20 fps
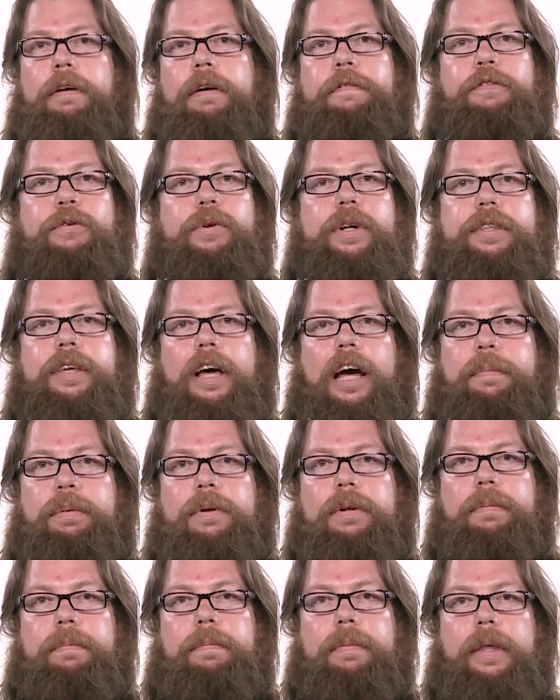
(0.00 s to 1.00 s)
For
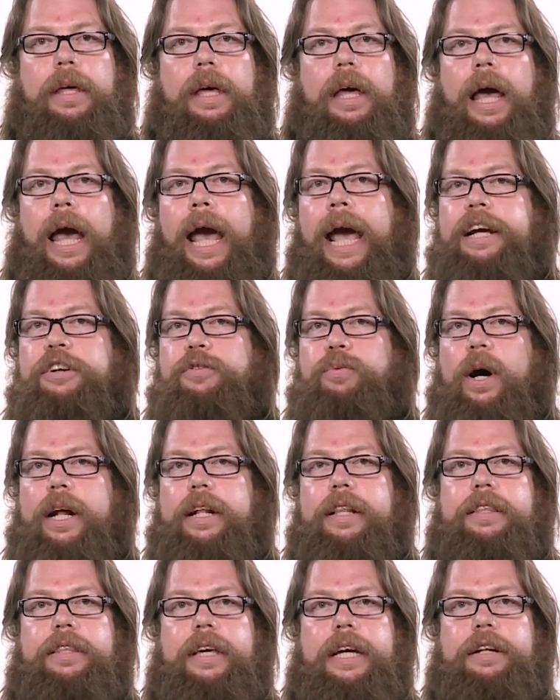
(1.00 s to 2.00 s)
example, Act
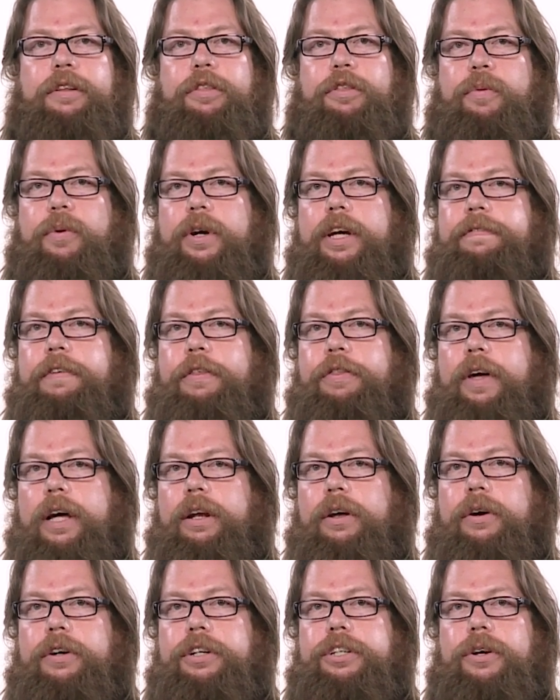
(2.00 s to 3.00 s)
1, Scene 3 of
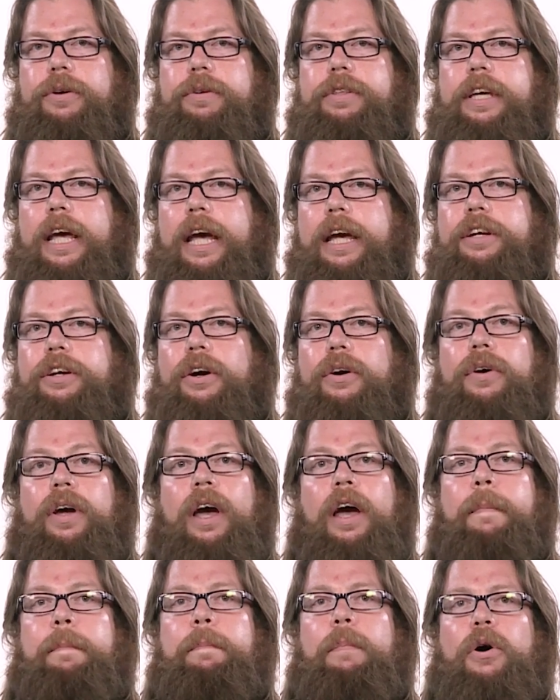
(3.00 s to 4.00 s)
Othello shows Iago
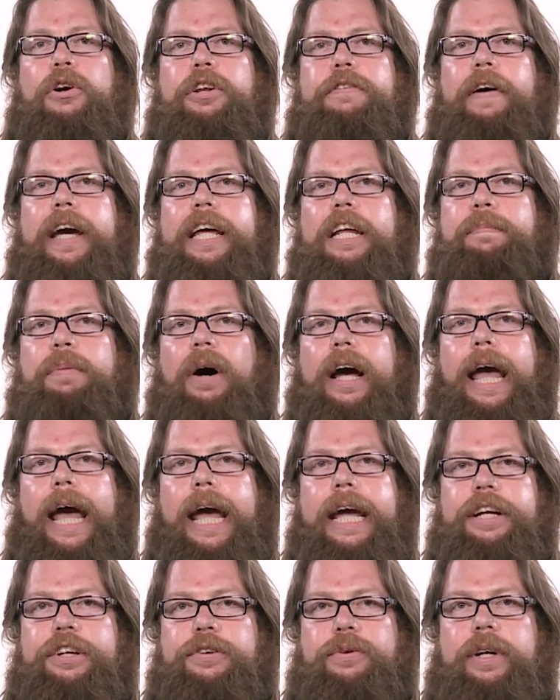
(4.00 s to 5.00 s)
motivated by
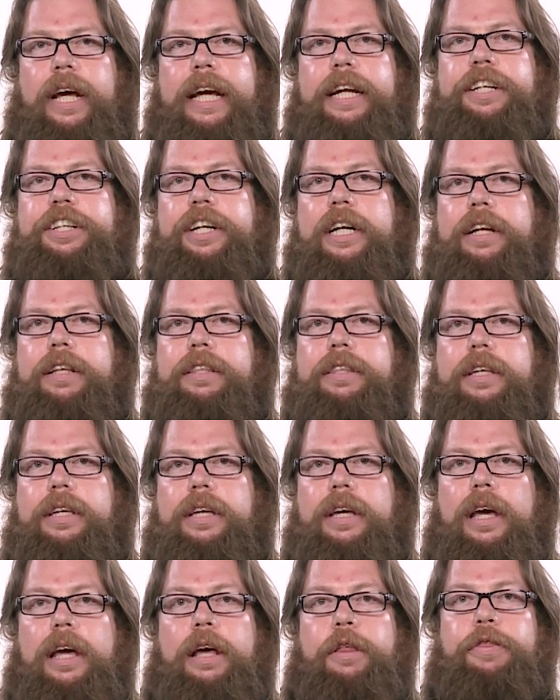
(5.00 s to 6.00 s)
hatred and
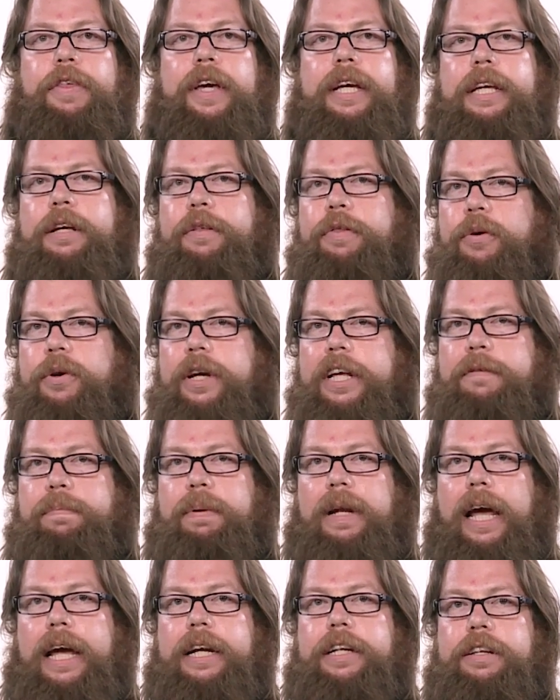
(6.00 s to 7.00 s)
jealousy, thinking through his
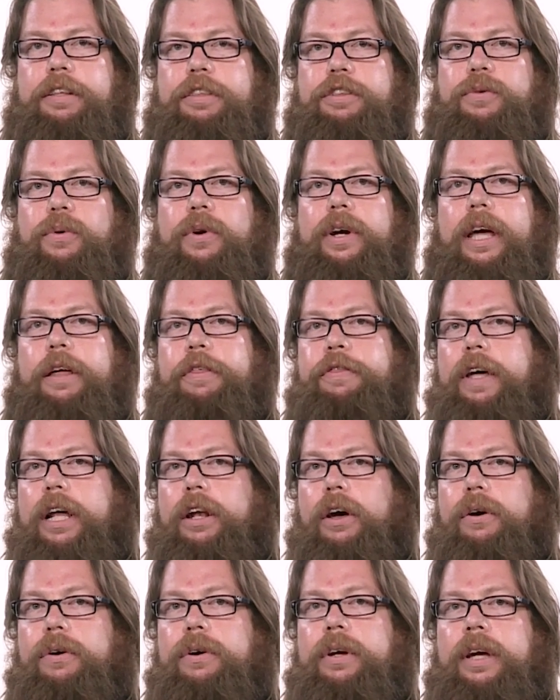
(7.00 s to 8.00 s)
plan to destroy
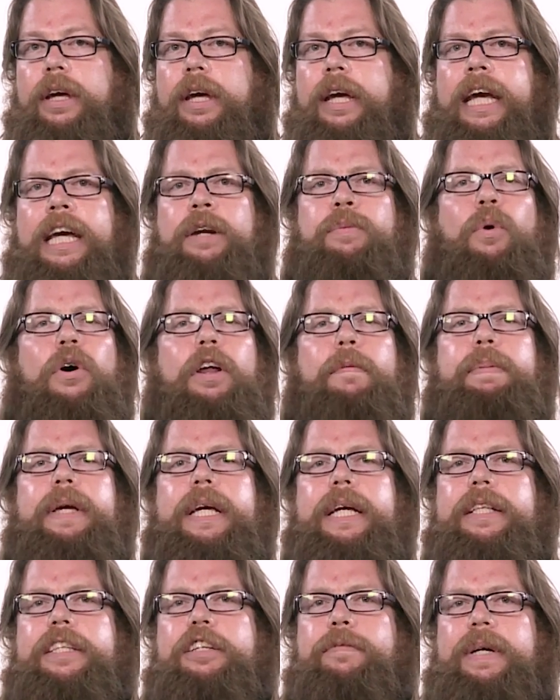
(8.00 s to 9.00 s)
Othello in what
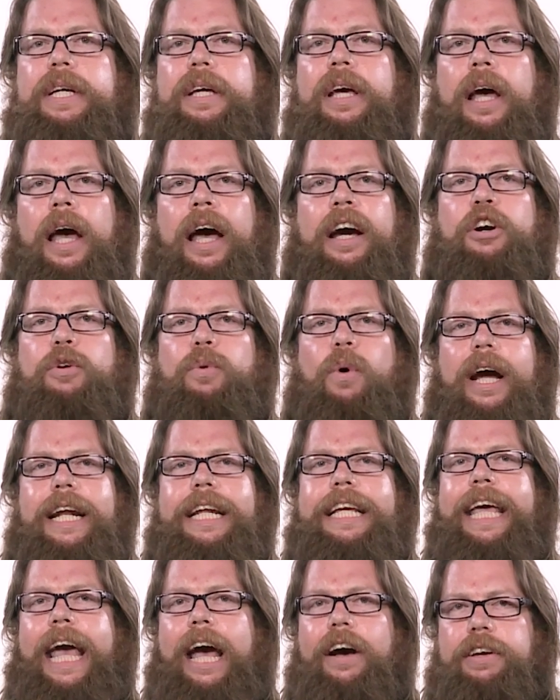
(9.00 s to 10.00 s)
appears to be a
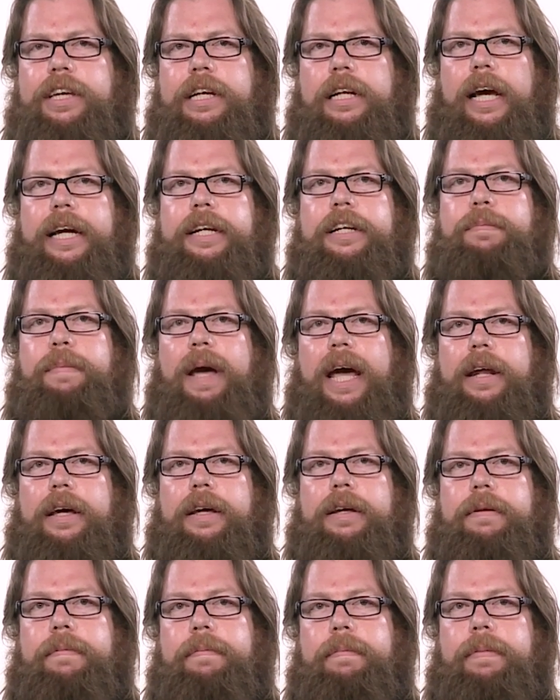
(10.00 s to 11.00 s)
quite calculated
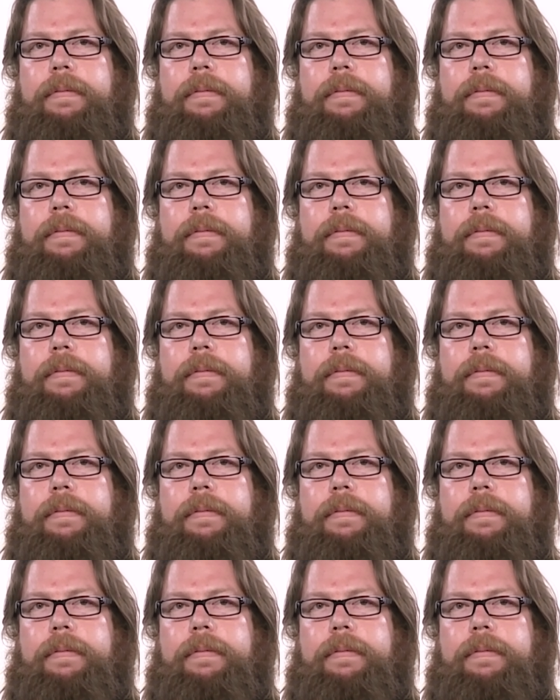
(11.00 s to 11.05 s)
manner.